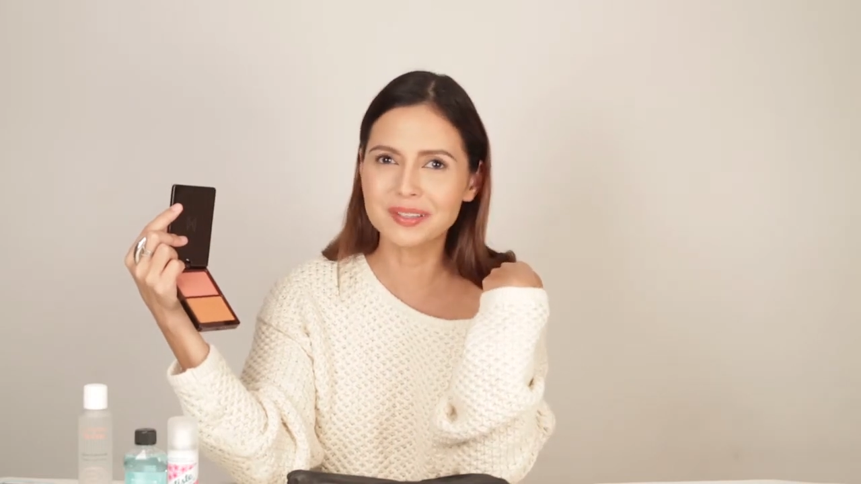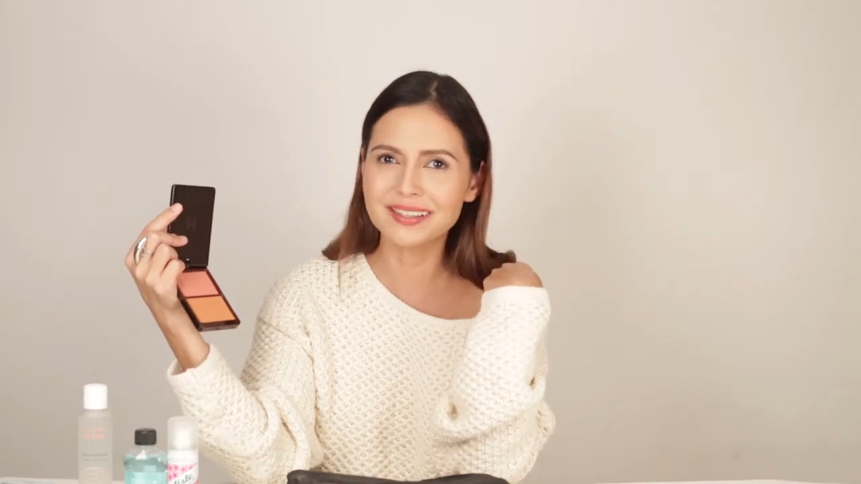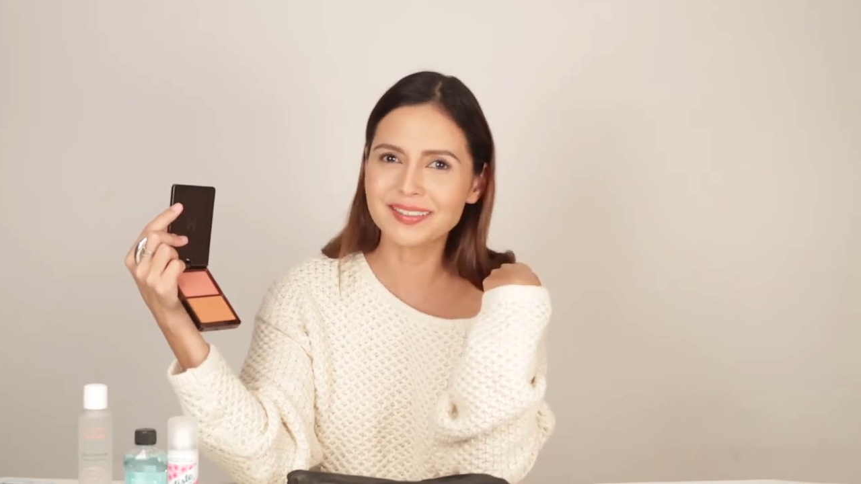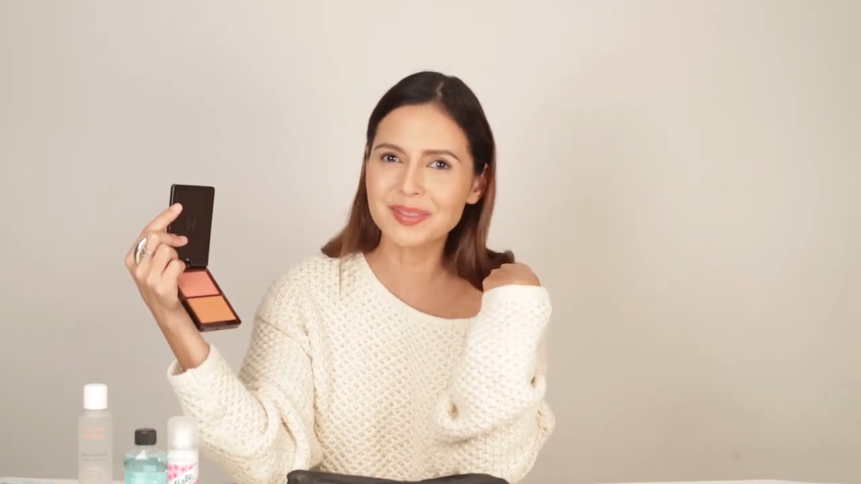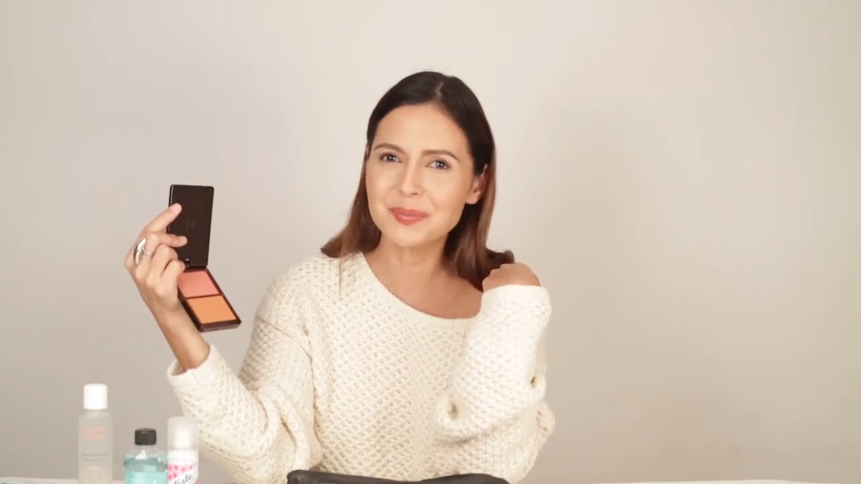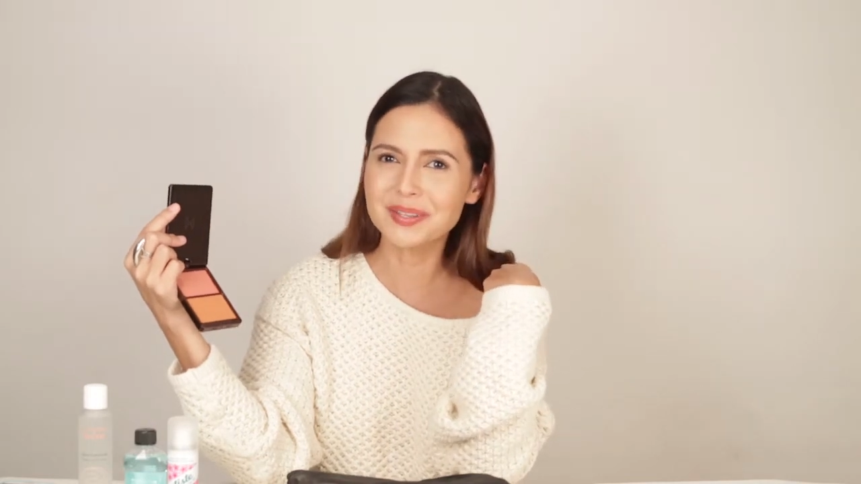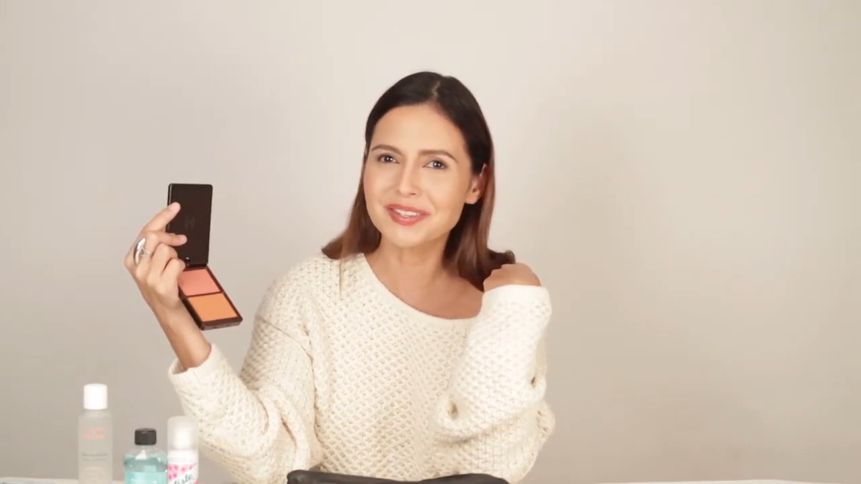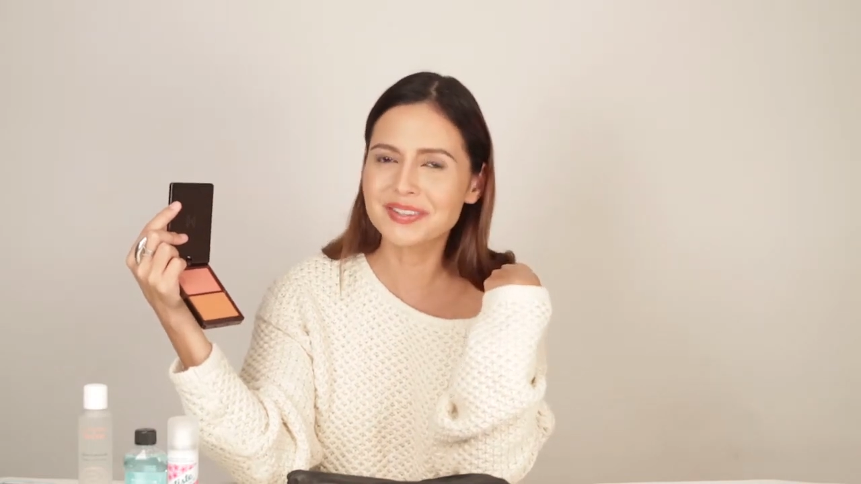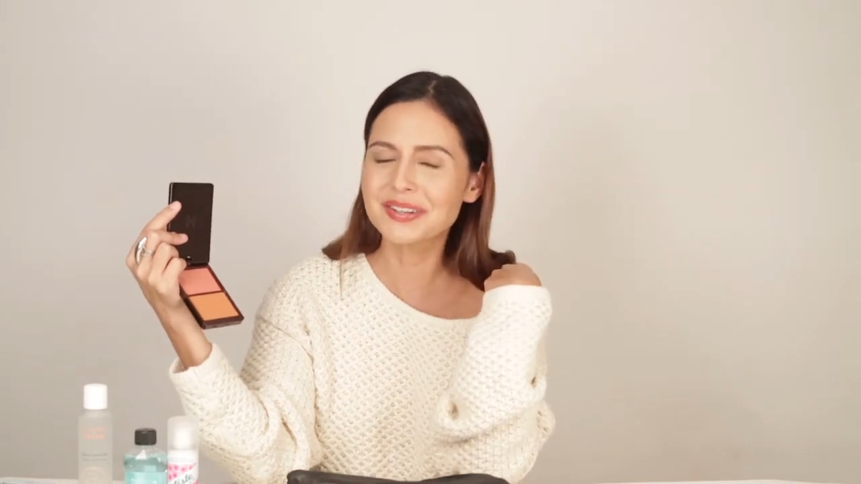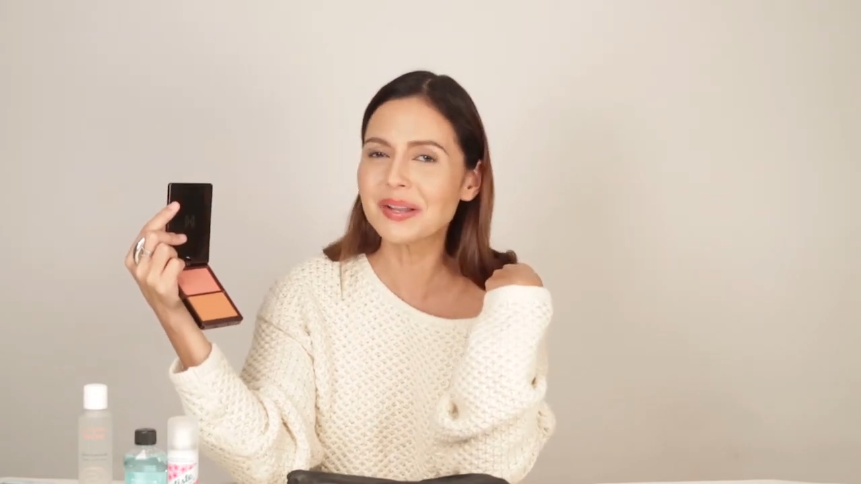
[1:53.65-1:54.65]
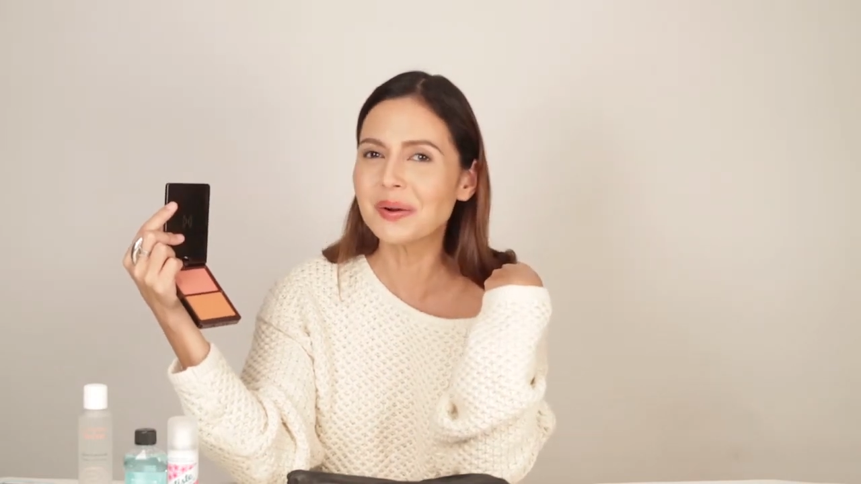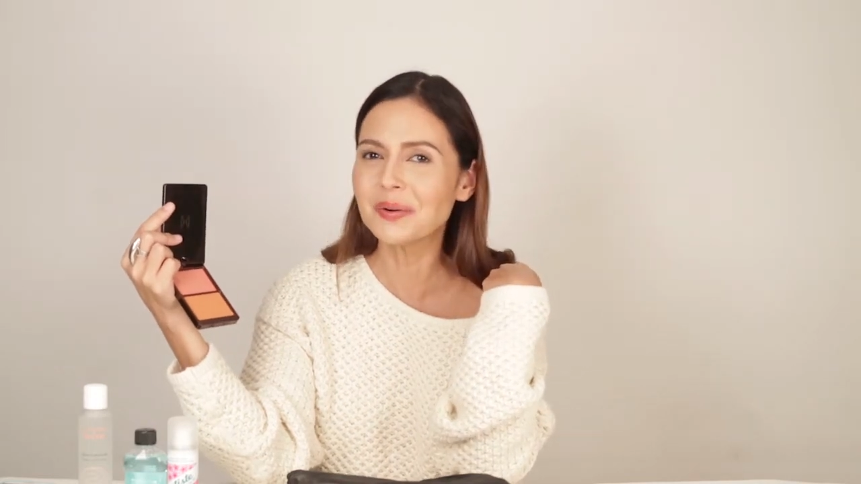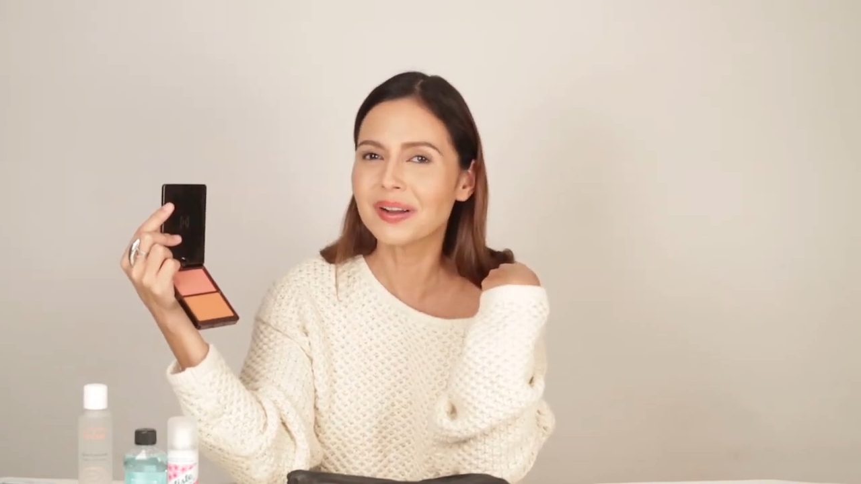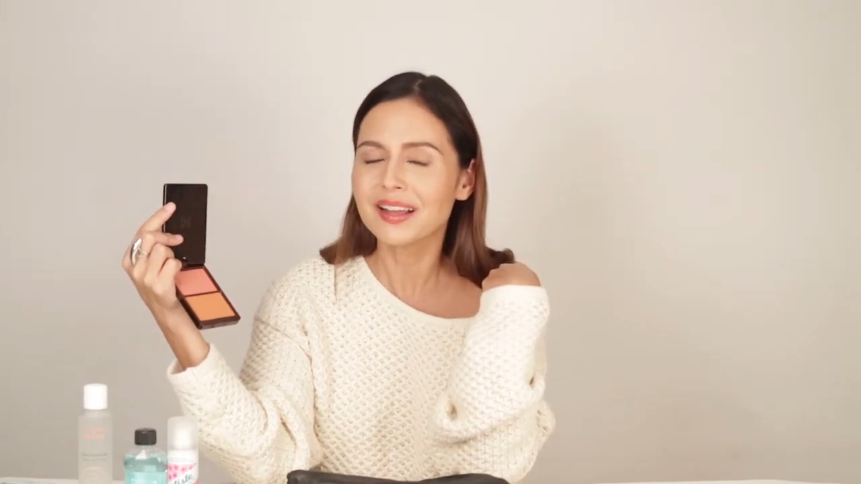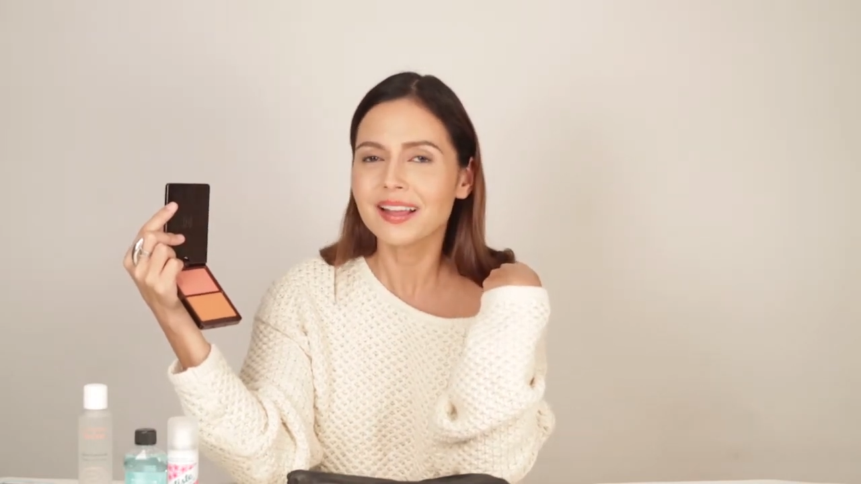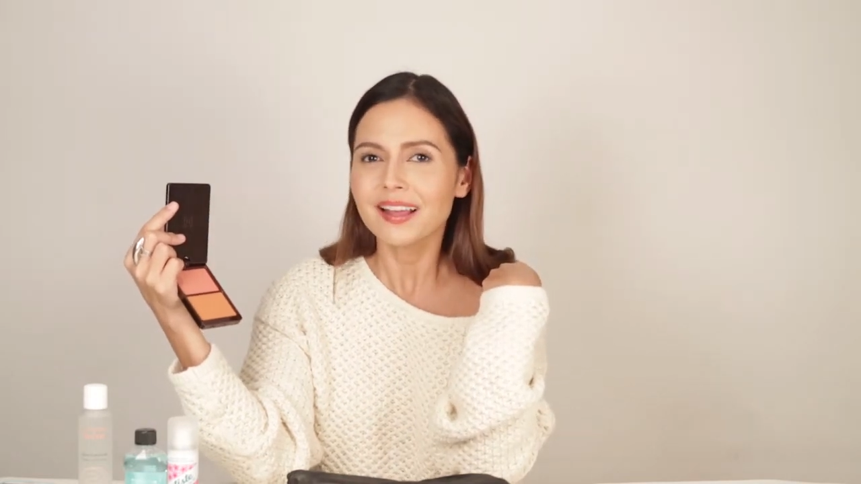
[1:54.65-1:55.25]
day at the beach glow,